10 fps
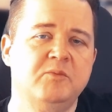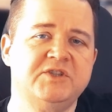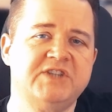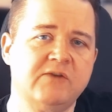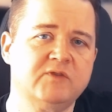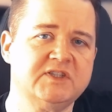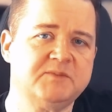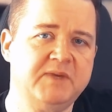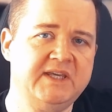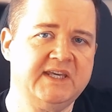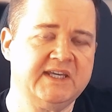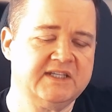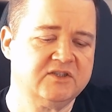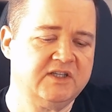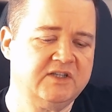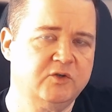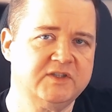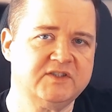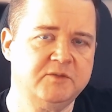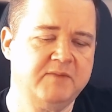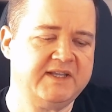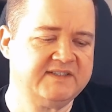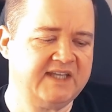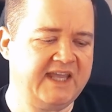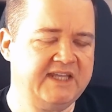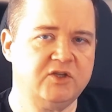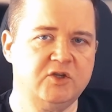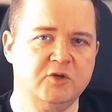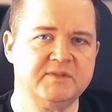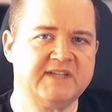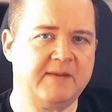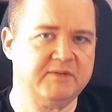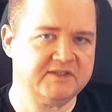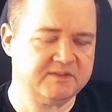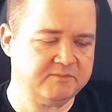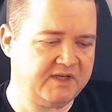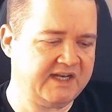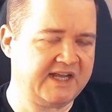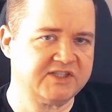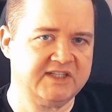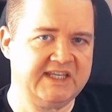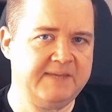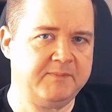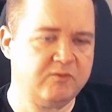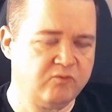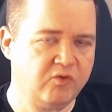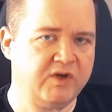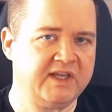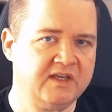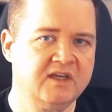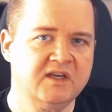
But generally speaking, in, in order to maintain your metabolism and actually keep it running